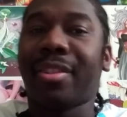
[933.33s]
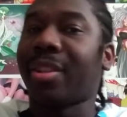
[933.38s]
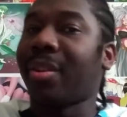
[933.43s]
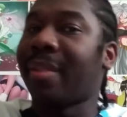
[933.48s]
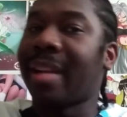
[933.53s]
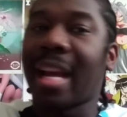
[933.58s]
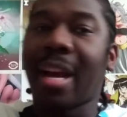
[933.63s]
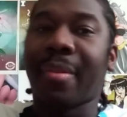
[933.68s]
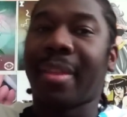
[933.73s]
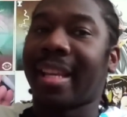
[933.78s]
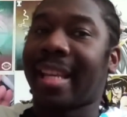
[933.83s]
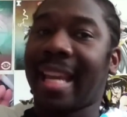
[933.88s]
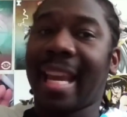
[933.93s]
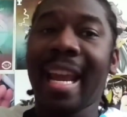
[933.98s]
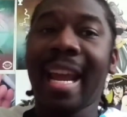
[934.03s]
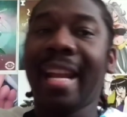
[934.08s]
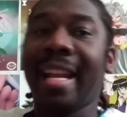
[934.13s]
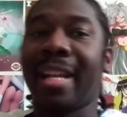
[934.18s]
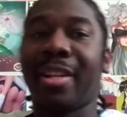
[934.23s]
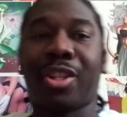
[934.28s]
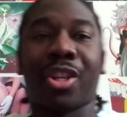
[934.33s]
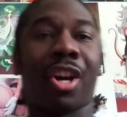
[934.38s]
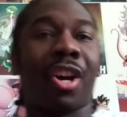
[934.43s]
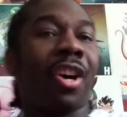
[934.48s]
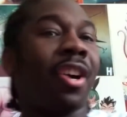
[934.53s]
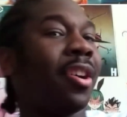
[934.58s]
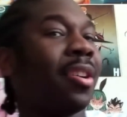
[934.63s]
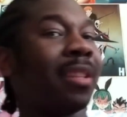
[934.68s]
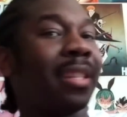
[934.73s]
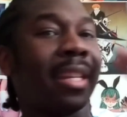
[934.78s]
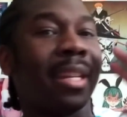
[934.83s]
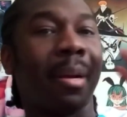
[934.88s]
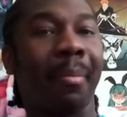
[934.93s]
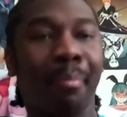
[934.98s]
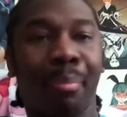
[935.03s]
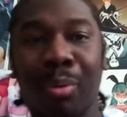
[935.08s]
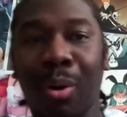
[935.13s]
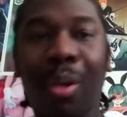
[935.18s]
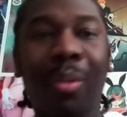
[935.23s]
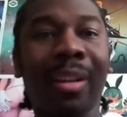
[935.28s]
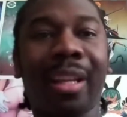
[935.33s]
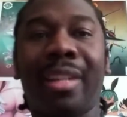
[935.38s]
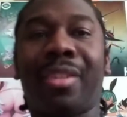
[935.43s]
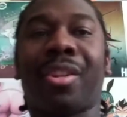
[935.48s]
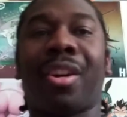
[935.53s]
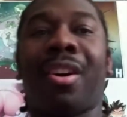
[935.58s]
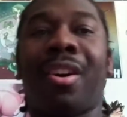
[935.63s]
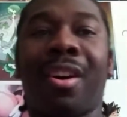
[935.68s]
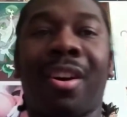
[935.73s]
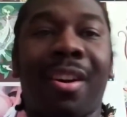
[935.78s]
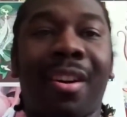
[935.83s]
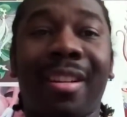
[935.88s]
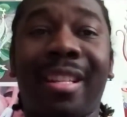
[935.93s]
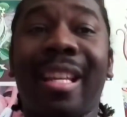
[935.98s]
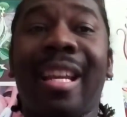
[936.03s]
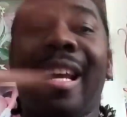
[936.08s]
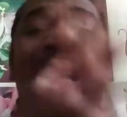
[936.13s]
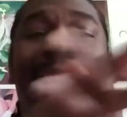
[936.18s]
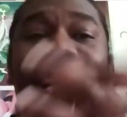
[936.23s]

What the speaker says: so now the canon tards and the Broly tards